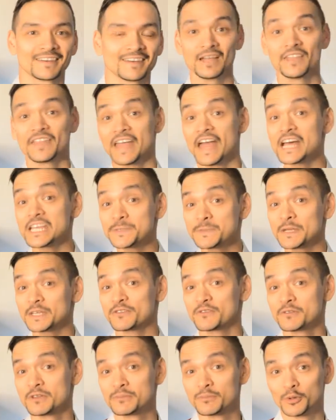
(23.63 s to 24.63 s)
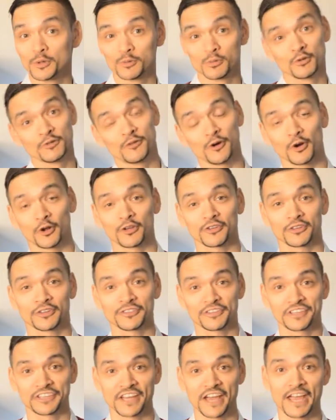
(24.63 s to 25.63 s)
The aspects from the book we'll focus on
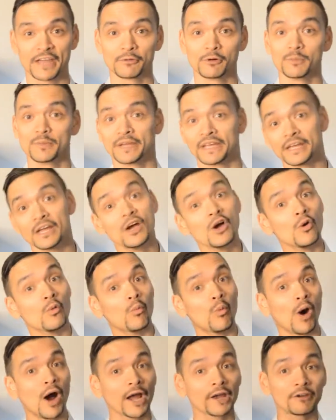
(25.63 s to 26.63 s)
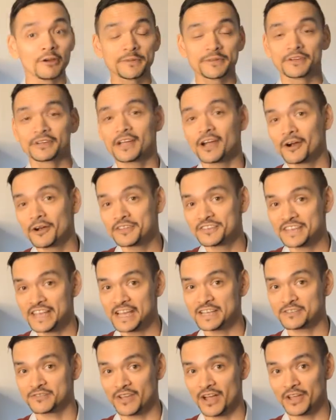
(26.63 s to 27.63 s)
today will be why cryptocurrency
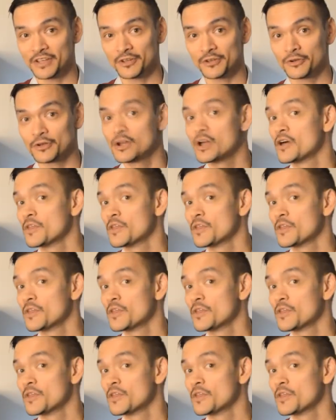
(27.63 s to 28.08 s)
has value,